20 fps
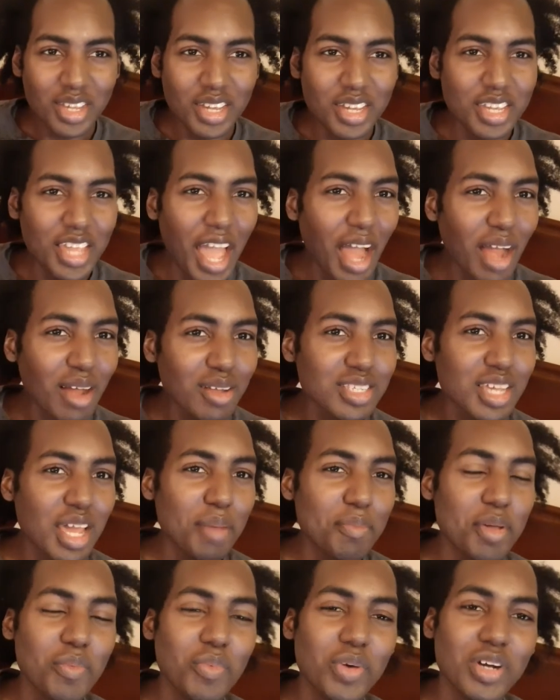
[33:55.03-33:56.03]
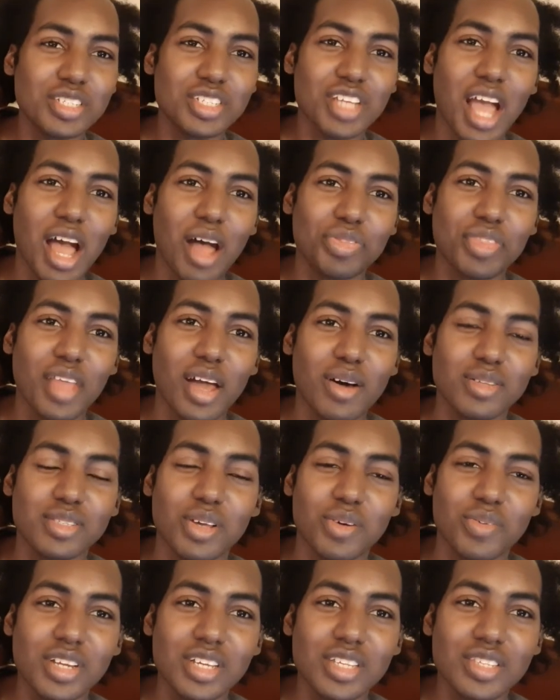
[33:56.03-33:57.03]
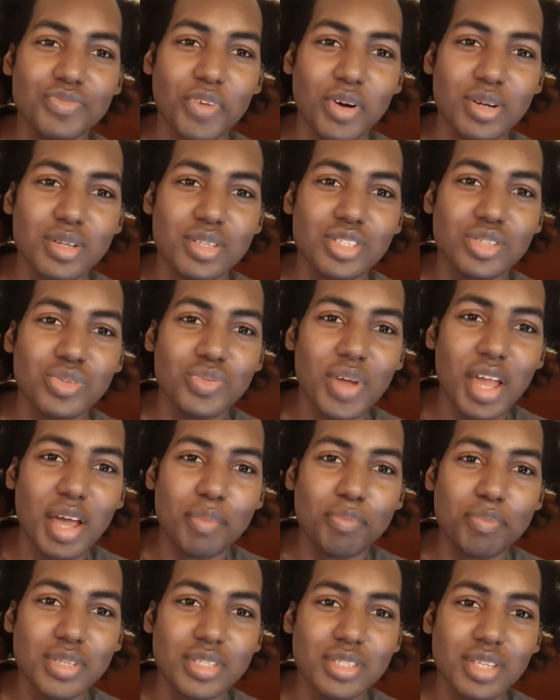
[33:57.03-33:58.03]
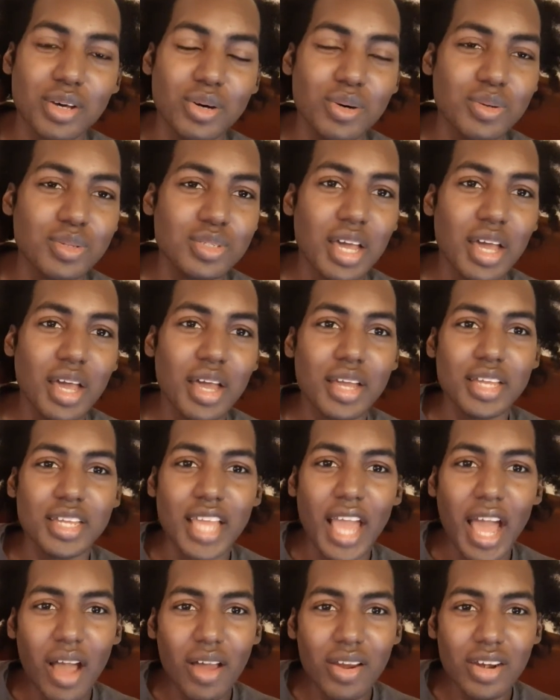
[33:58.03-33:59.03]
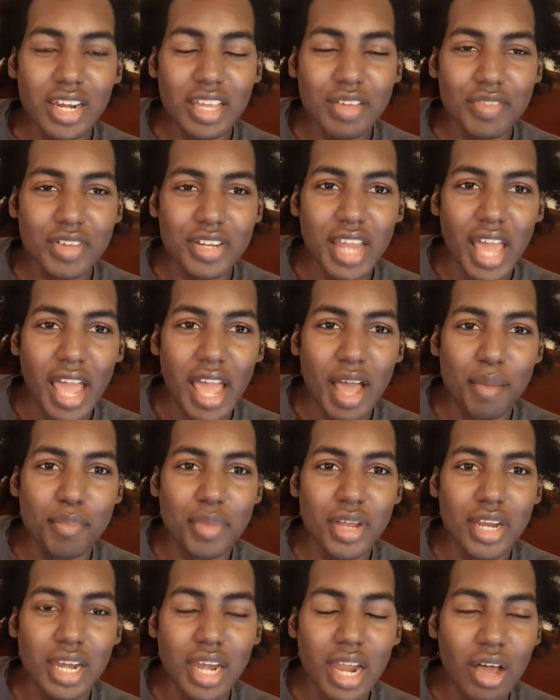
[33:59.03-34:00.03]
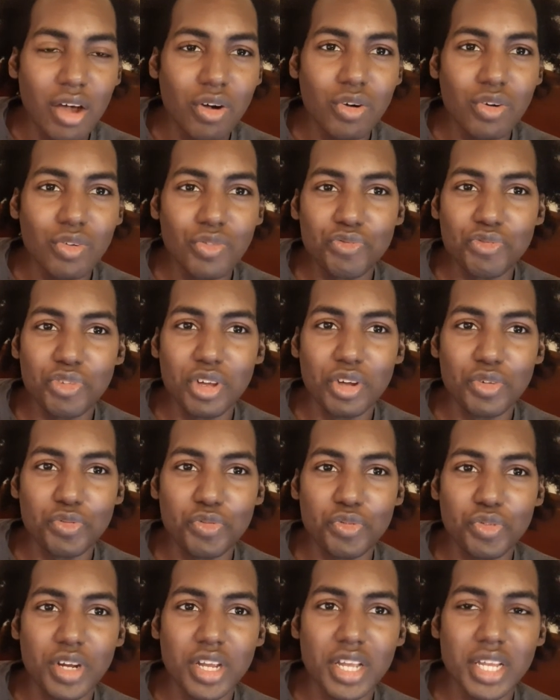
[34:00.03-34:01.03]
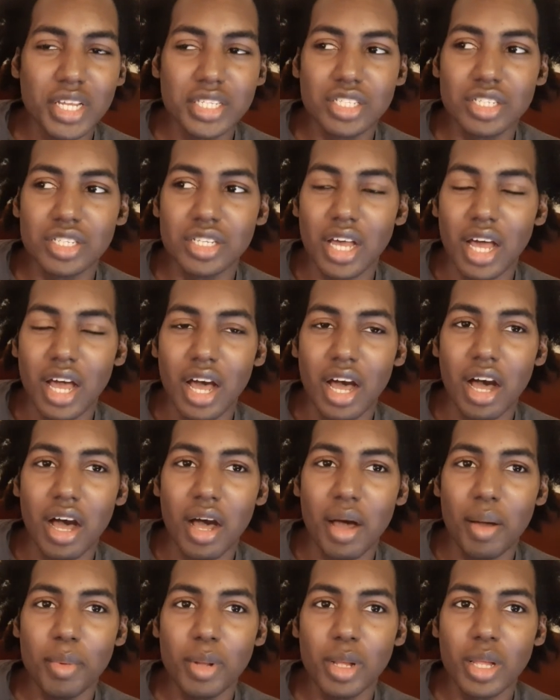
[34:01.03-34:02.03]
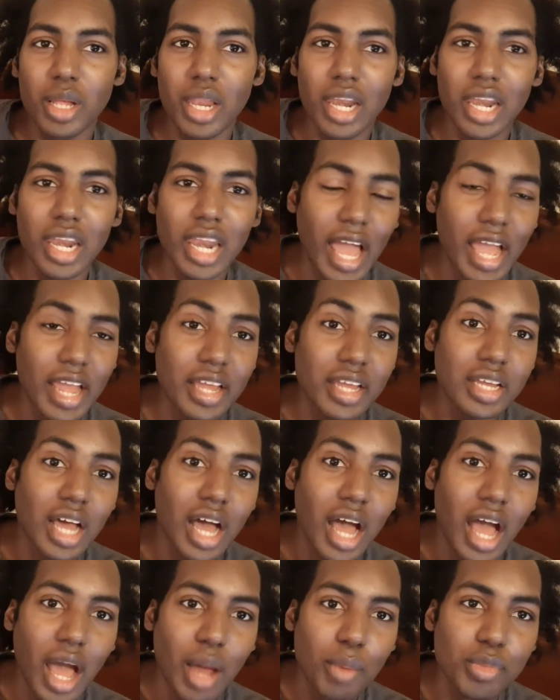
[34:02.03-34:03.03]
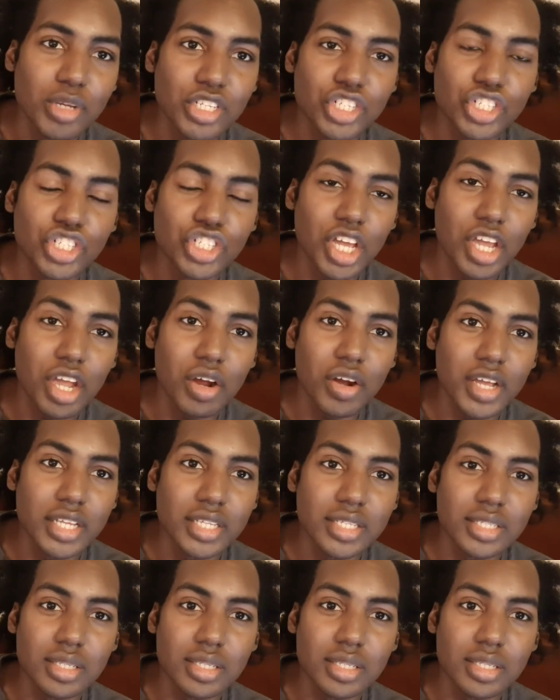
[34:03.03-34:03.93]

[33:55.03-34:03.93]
y'all tell me what's y'all thoughts on these first two episodes. Y'all leave it down below. Feel free to like, comment, share, and